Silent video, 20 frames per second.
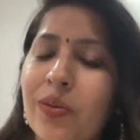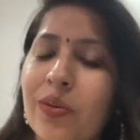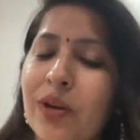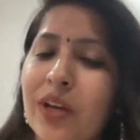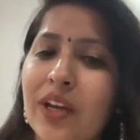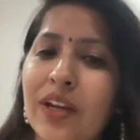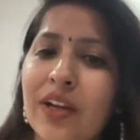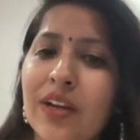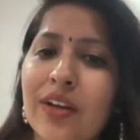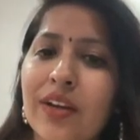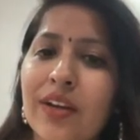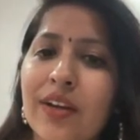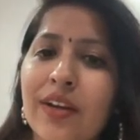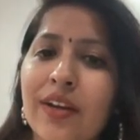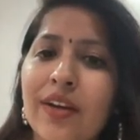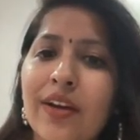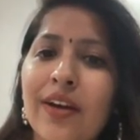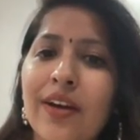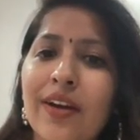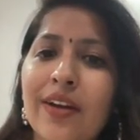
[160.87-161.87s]
Okay,
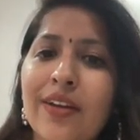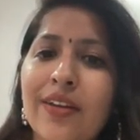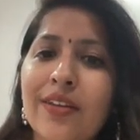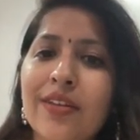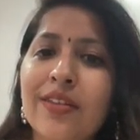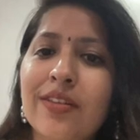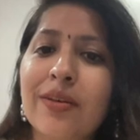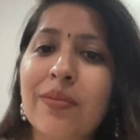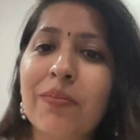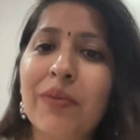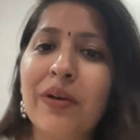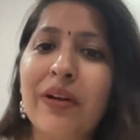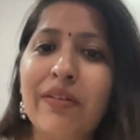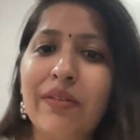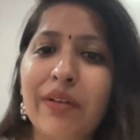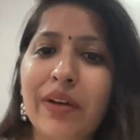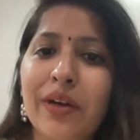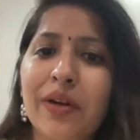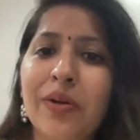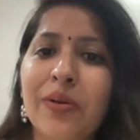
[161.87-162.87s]
it is a simple
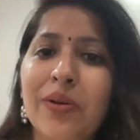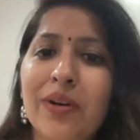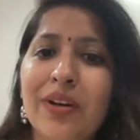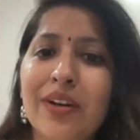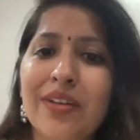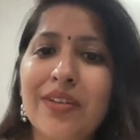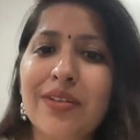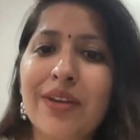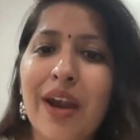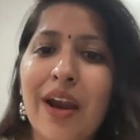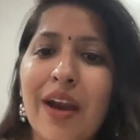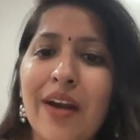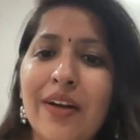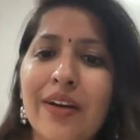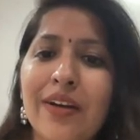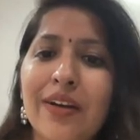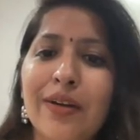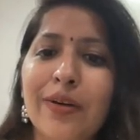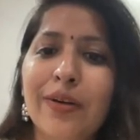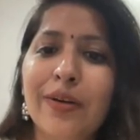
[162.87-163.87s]
trick to
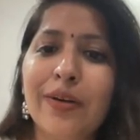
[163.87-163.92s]
understand it.